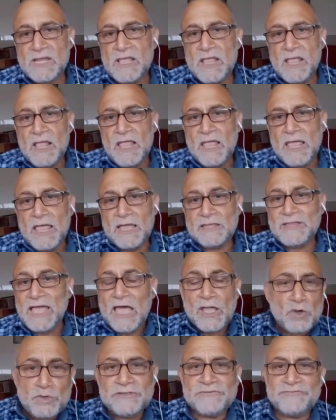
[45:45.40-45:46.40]
And I
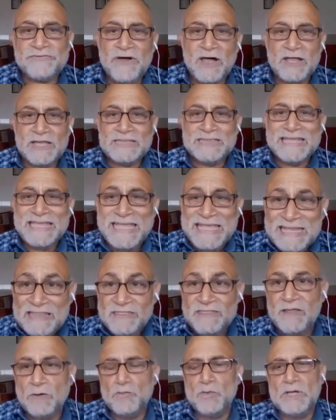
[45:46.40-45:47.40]
couldn't find in
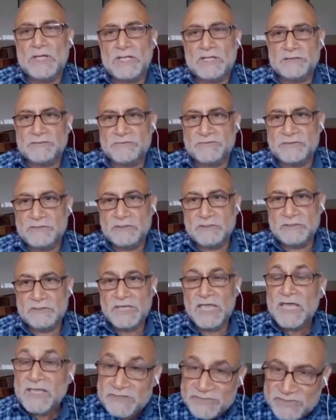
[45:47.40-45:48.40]
the world,
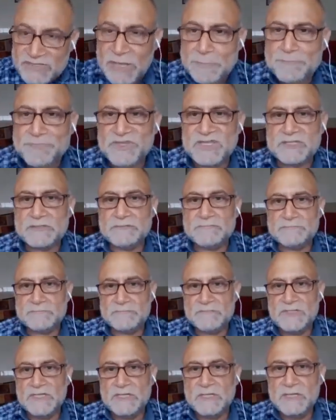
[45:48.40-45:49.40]
except
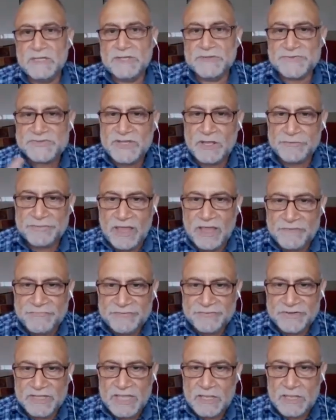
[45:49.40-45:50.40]
in South
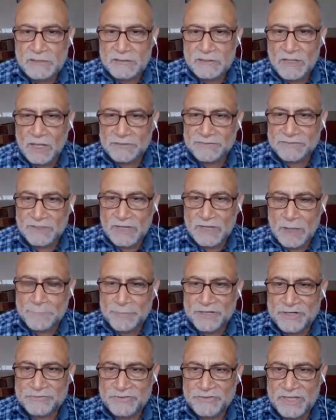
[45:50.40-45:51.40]
Africa under
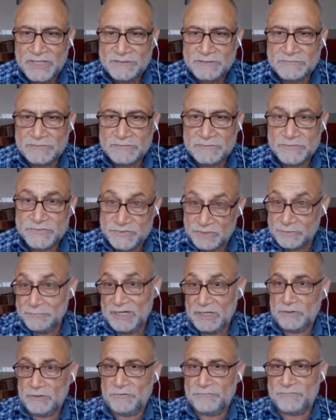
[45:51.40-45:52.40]
apartheid,
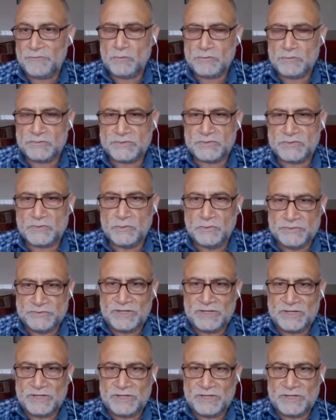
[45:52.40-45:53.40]
similar, of course, to Israel's
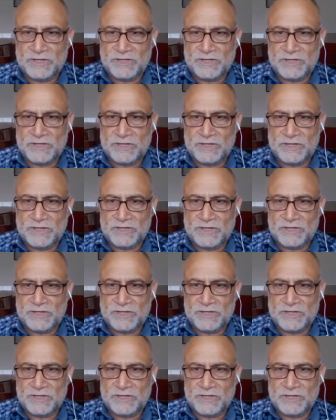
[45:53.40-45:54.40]
basic laws,
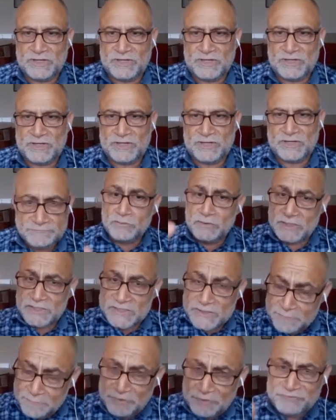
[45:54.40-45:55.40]
including
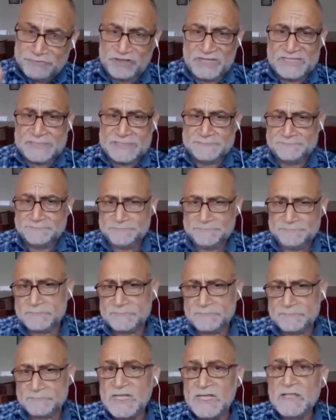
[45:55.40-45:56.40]
especially
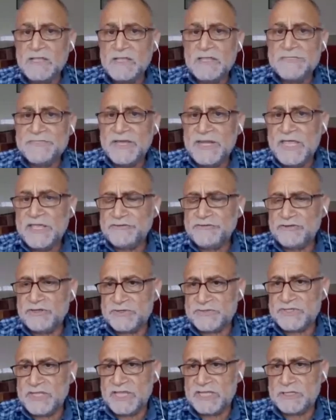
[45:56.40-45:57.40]
the nation
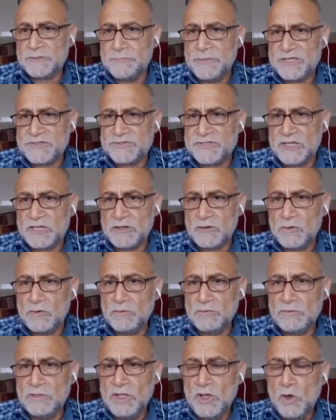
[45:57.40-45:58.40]
state basic law,
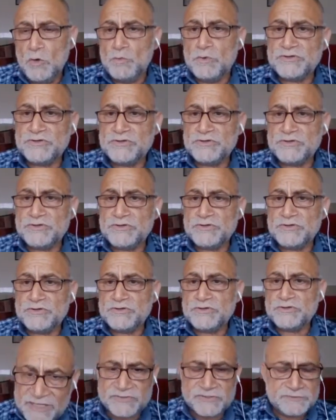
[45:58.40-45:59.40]
which
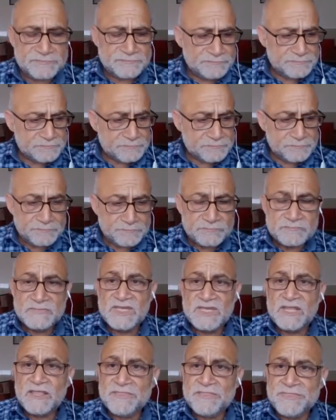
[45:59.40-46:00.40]
states
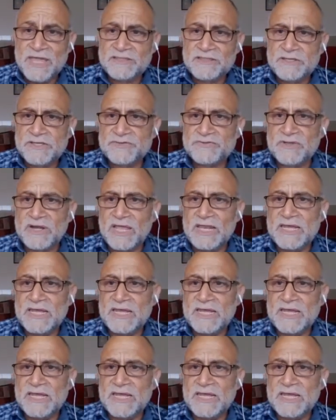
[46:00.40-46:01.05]
that Israel